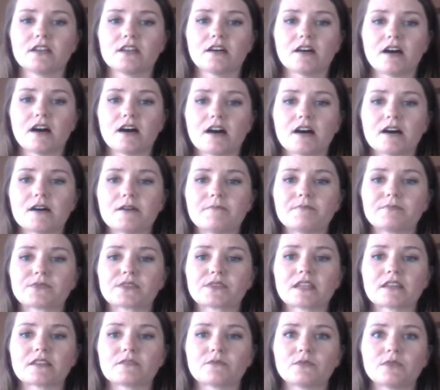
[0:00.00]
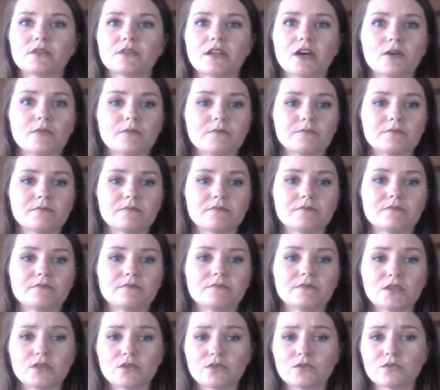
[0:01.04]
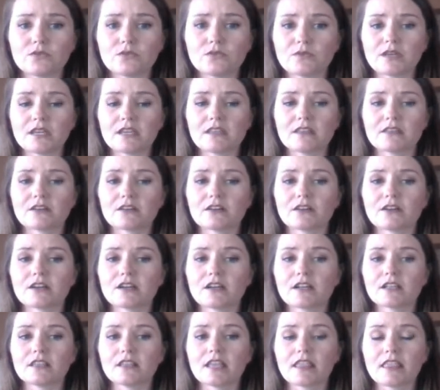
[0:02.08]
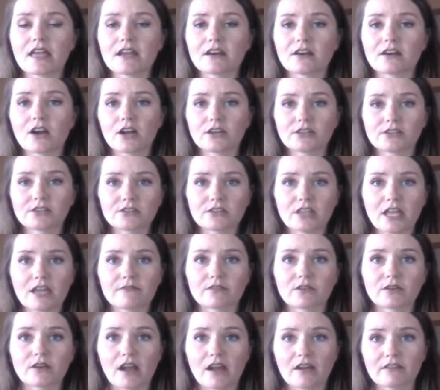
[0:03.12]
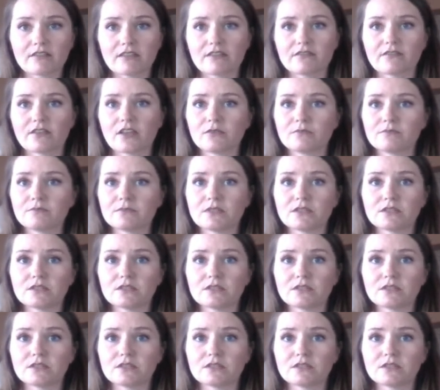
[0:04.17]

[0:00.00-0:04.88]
will help you either later on in your life, or how they've helped